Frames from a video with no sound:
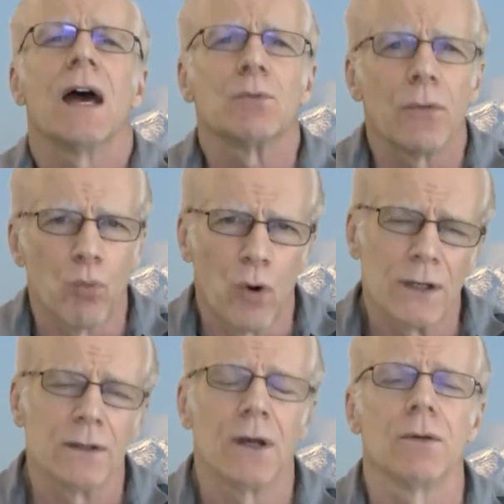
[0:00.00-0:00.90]
and with
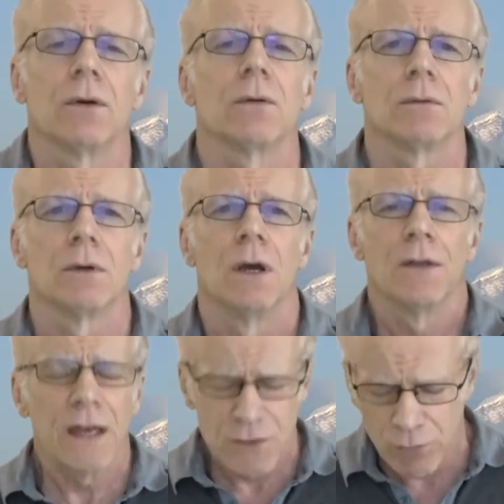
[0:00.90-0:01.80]
one another.
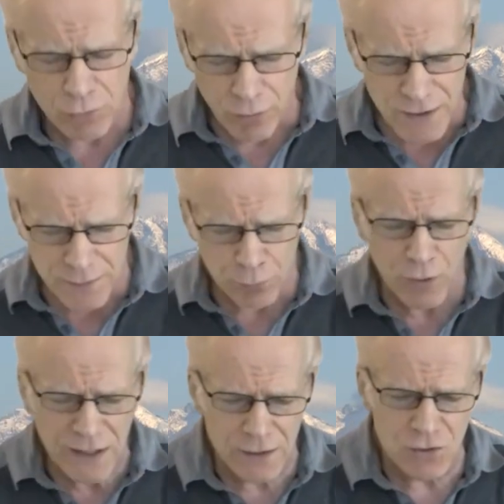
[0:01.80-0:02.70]
That's what Christ
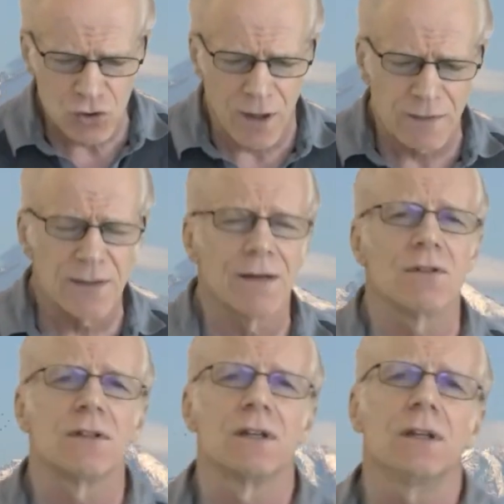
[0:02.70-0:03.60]
prayed in John
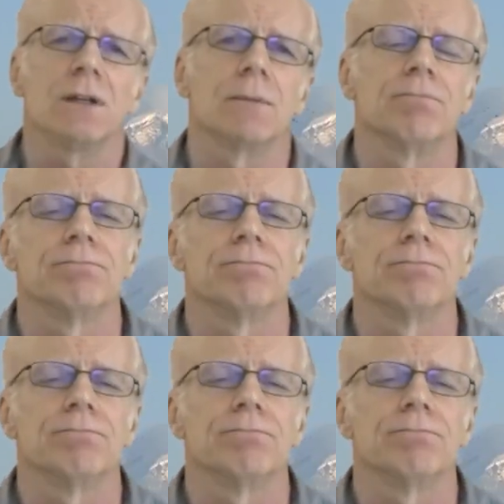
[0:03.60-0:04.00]
17.